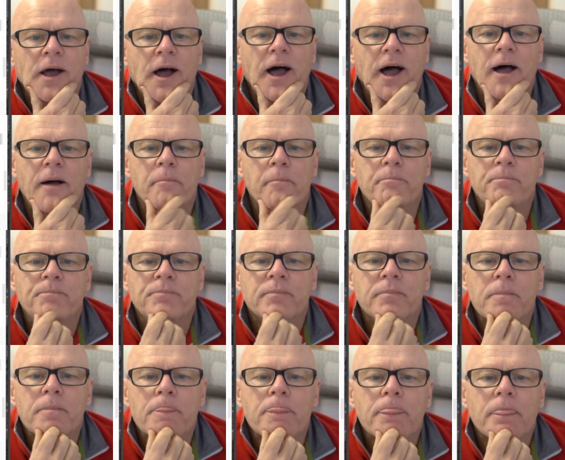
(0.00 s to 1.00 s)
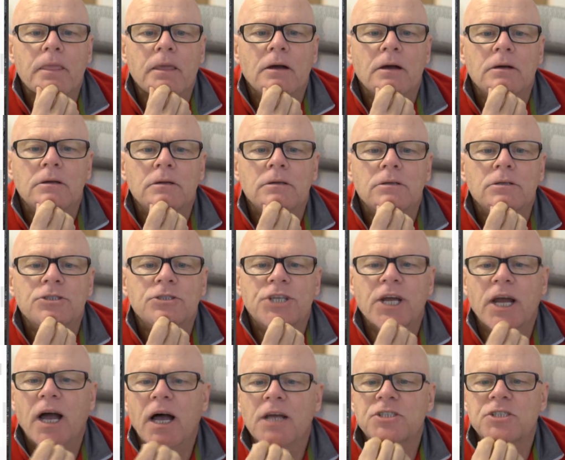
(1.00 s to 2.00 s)

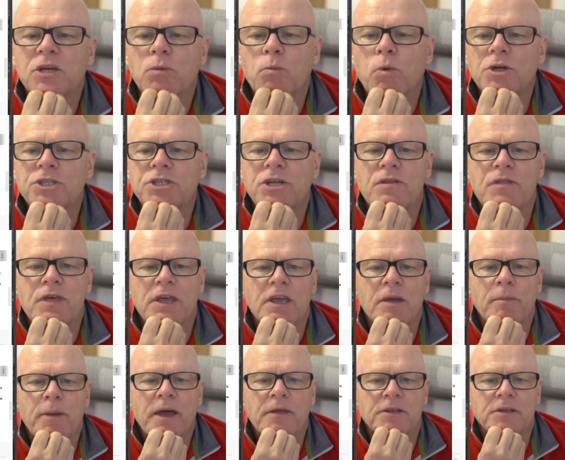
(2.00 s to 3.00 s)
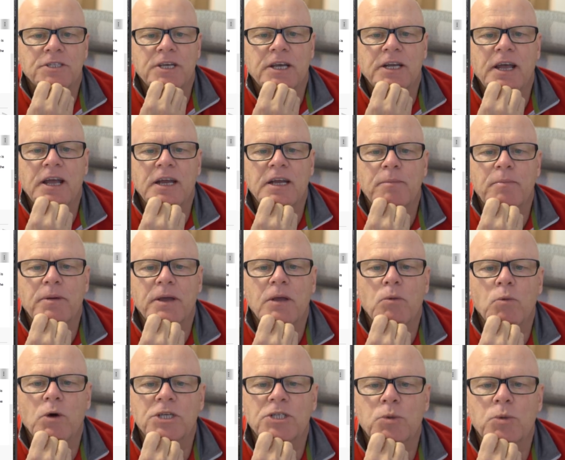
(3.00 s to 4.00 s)
Johan said, what do you think about the
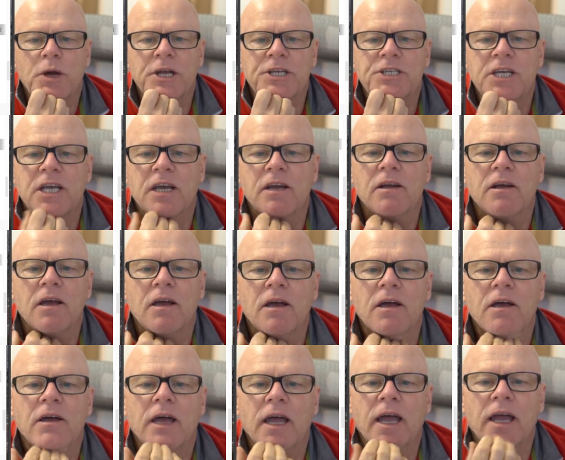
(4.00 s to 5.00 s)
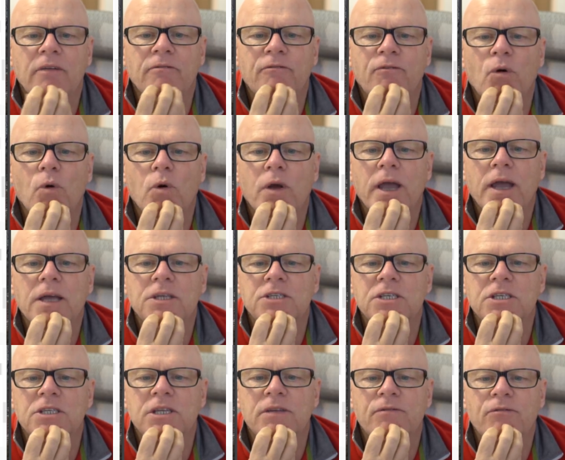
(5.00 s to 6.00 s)
1080p 120 and 4K
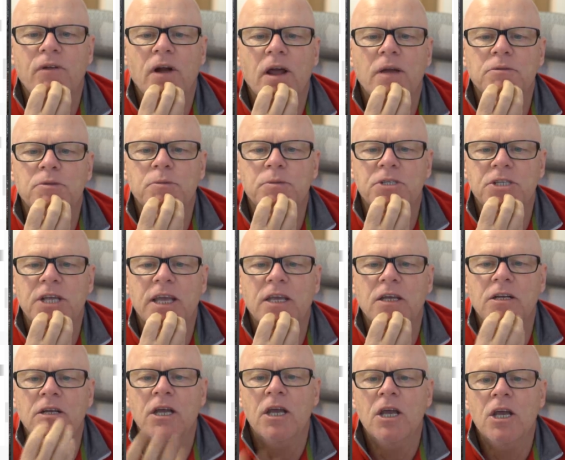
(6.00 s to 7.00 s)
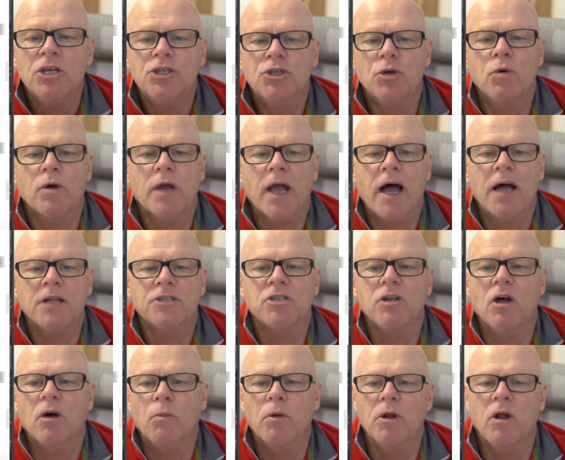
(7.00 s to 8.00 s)
60 frames per second dual card slot?